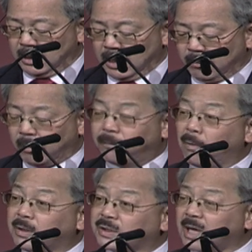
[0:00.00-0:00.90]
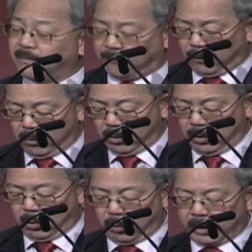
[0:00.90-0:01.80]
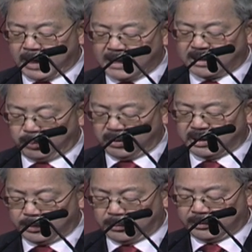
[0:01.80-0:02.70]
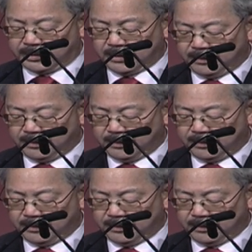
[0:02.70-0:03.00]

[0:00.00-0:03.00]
and we're focused on 4 organizing principles: